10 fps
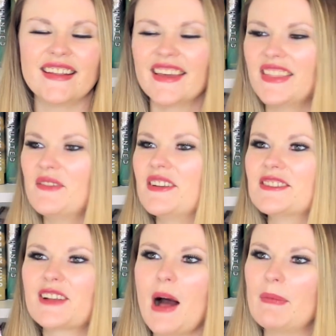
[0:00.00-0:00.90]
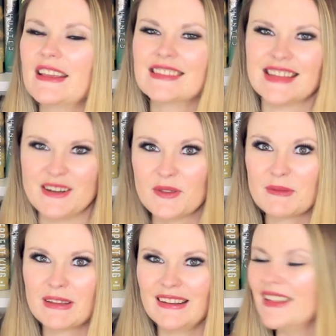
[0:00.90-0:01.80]
and get the finished copy because I know that
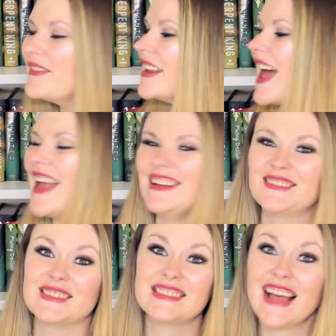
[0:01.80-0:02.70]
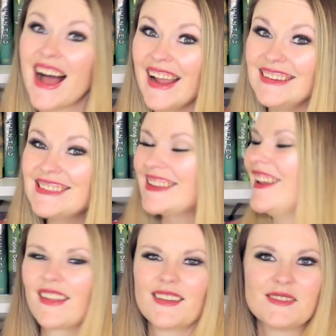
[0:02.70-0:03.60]
I'm gonna love it. And it was signed,
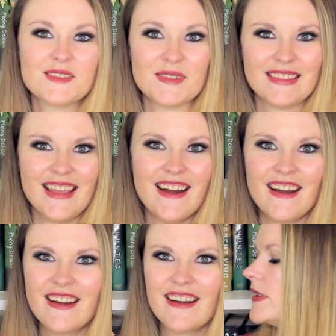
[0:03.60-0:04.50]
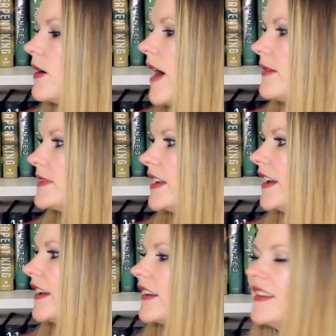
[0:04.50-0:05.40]
which is right there. So I was
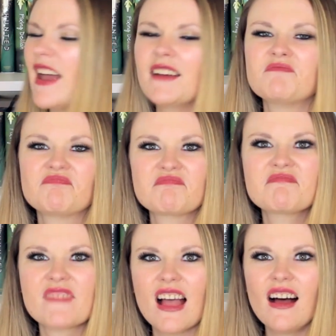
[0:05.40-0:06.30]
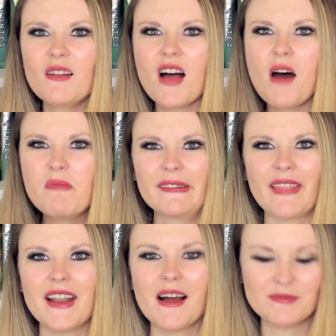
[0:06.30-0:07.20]
like, yeah, I'll pick
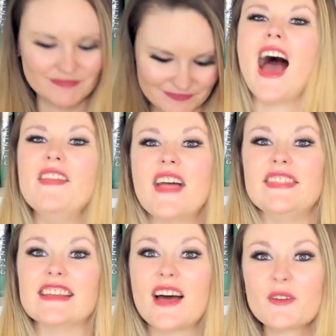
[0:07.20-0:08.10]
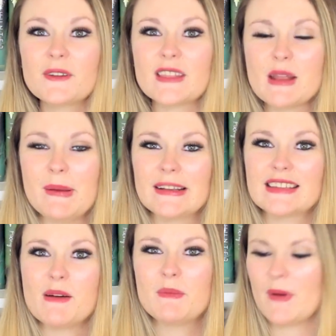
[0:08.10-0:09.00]
that up. And then the other one that I picked
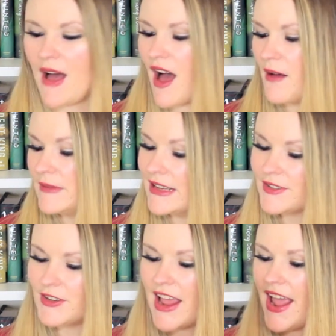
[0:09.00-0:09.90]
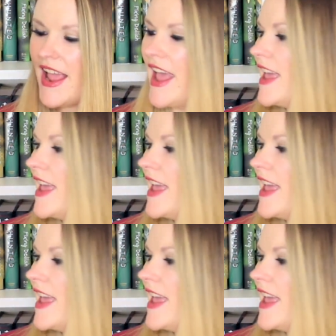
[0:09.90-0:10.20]
up yesterday